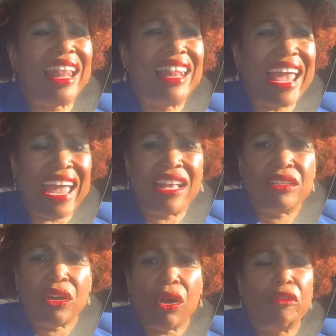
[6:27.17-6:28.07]
a
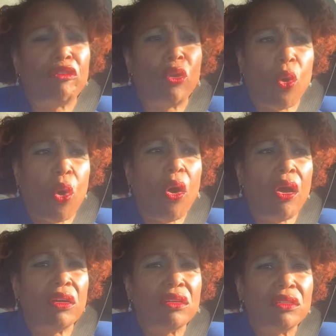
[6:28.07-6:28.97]
land of law,
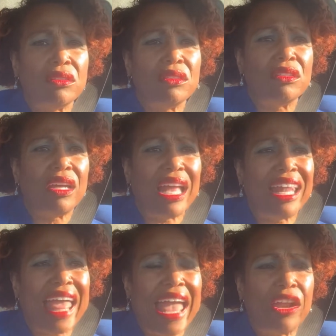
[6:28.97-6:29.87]
a
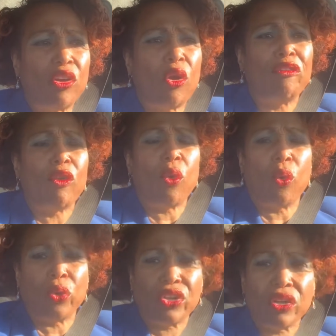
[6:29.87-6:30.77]
land of
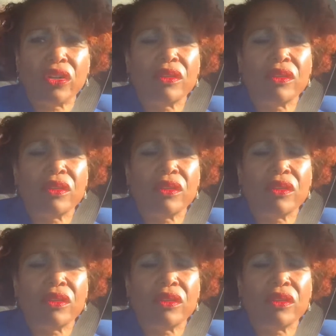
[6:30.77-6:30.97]
order.